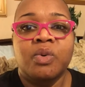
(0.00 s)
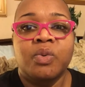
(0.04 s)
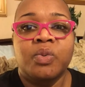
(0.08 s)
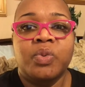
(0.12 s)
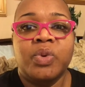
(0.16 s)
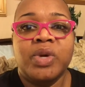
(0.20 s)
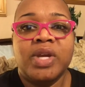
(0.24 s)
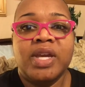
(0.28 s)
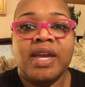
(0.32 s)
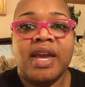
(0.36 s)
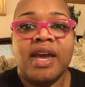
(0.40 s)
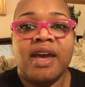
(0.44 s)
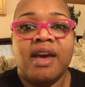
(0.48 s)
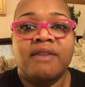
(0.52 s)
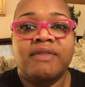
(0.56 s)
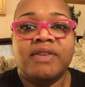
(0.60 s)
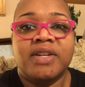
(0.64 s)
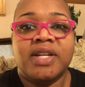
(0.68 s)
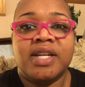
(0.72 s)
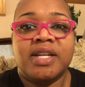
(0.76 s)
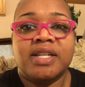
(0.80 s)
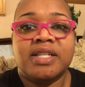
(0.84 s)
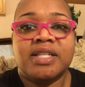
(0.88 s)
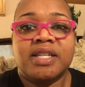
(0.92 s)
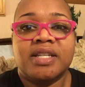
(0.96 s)
we have
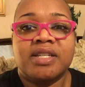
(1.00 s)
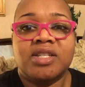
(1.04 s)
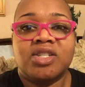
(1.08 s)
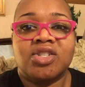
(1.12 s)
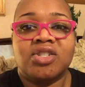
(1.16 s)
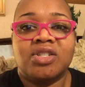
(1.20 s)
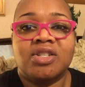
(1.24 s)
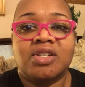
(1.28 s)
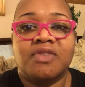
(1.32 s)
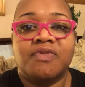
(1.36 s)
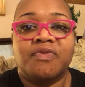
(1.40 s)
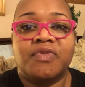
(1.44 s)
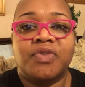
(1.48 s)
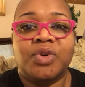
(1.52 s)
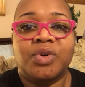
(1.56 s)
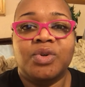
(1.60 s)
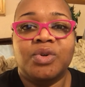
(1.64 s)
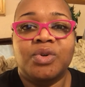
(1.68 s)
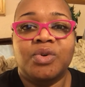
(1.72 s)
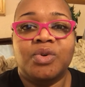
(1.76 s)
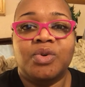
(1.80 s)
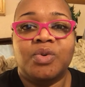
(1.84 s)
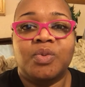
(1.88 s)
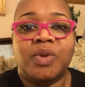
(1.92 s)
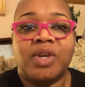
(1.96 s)
an addiction to
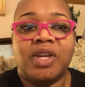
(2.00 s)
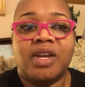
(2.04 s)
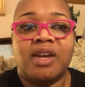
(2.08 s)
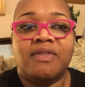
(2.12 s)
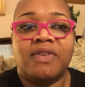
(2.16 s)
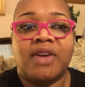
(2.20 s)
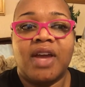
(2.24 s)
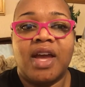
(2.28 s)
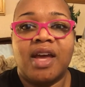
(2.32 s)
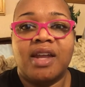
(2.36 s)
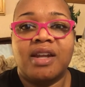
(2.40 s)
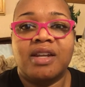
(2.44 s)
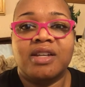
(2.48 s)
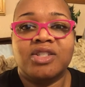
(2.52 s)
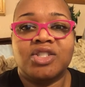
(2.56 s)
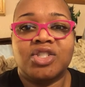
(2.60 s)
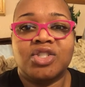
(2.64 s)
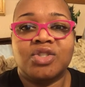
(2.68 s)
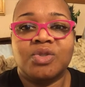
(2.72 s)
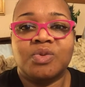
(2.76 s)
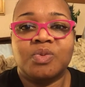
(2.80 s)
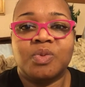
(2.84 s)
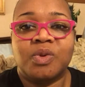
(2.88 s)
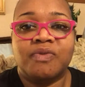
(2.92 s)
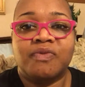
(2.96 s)
food. We have had
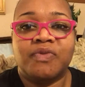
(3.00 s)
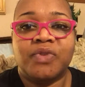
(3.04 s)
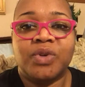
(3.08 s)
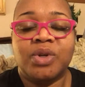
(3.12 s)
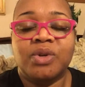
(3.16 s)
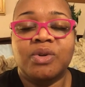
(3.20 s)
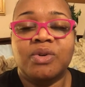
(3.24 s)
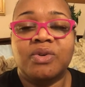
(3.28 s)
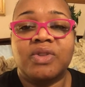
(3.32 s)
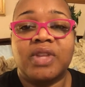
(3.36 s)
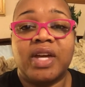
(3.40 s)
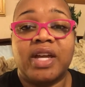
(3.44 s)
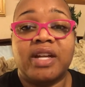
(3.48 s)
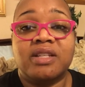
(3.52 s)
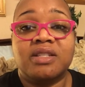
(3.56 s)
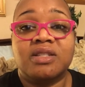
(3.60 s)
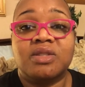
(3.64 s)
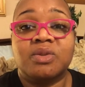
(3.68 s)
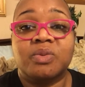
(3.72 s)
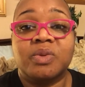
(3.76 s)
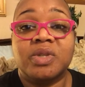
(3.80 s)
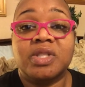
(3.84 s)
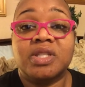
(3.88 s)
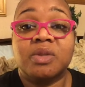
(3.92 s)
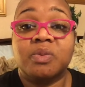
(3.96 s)
issues with food. That is
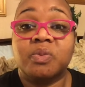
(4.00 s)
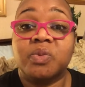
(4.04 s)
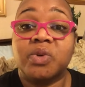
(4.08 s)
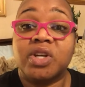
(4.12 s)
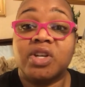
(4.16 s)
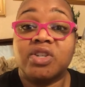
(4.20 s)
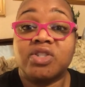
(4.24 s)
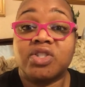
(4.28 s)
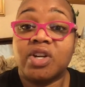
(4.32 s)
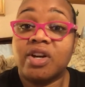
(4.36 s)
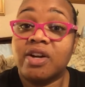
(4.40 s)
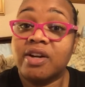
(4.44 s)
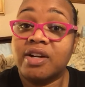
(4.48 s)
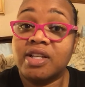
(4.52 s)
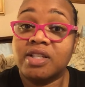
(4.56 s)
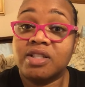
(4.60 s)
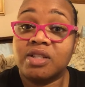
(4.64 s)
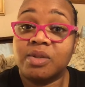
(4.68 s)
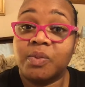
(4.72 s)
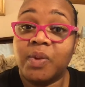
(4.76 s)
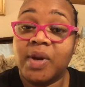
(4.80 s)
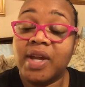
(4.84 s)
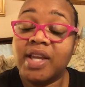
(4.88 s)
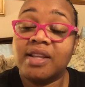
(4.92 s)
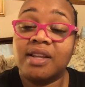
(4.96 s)
the reason we are turning
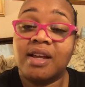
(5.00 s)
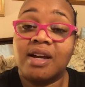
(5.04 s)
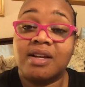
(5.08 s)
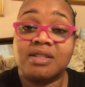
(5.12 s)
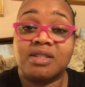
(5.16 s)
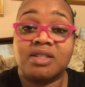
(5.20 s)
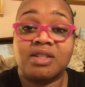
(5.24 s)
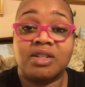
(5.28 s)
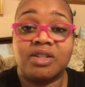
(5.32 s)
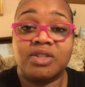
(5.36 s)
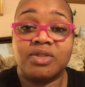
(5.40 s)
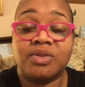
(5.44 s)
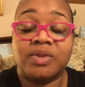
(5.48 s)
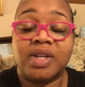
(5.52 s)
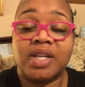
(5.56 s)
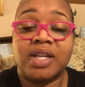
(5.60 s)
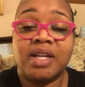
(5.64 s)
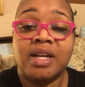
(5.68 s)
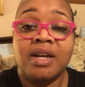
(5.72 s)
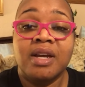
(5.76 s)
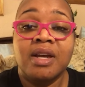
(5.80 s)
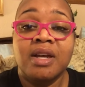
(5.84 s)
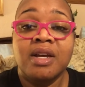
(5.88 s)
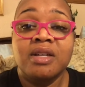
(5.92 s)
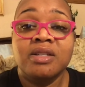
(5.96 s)
to weight loss surgery.
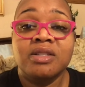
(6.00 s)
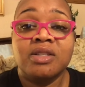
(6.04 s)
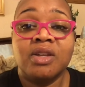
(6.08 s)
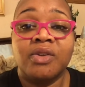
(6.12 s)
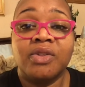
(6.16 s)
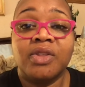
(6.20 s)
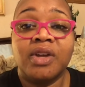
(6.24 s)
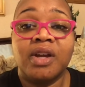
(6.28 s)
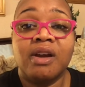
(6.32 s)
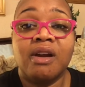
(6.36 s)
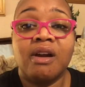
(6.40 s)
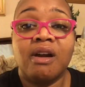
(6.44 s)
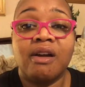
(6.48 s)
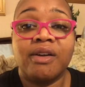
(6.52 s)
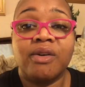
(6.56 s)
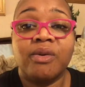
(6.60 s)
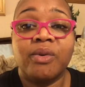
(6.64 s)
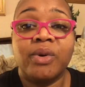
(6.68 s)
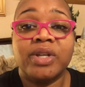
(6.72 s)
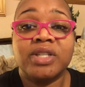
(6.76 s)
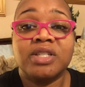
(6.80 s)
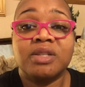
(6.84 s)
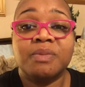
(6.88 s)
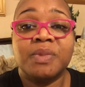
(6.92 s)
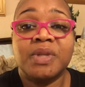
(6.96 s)
So there are
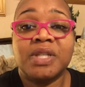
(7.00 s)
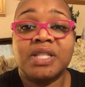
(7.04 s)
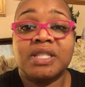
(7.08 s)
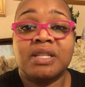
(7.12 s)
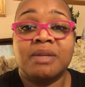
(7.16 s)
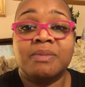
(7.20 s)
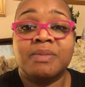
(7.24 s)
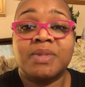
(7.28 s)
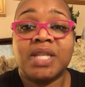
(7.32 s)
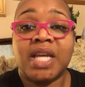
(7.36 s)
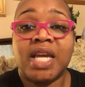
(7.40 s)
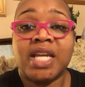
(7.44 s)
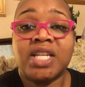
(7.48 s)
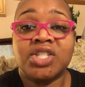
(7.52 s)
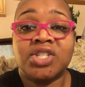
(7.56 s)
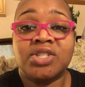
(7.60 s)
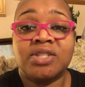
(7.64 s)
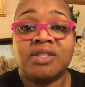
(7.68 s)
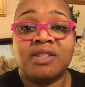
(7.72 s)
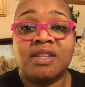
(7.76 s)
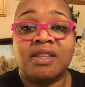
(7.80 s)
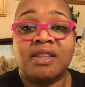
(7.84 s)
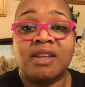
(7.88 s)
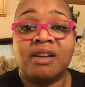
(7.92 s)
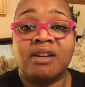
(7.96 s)
going to be
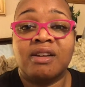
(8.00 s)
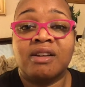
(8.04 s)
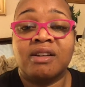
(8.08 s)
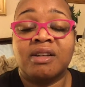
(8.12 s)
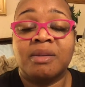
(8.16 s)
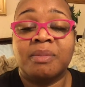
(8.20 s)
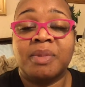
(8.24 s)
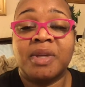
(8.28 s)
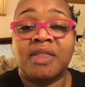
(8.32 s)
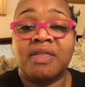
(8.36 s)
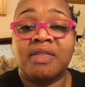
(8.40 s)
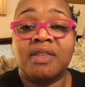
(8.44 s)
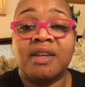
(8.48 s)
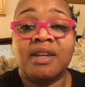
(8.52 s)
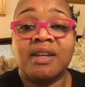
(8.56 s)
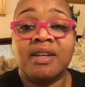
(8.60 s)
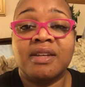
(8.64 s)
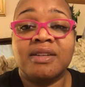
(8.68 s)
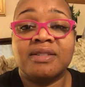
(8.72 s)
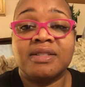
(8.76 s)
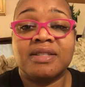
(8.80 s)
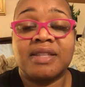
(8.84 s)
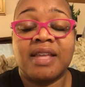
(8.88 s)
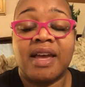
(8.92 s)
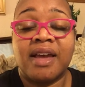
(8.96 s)
temptations, and there are going to be
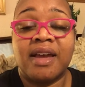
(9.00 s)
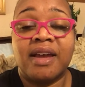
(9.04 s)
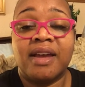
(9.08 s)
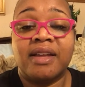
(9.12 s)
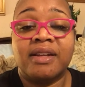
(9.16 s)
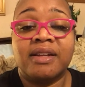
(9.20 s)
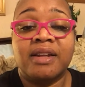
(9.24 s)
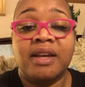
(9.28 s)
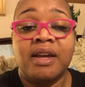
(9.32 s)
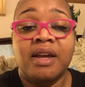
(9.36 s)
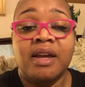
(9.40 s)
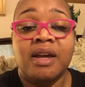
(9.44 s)
things that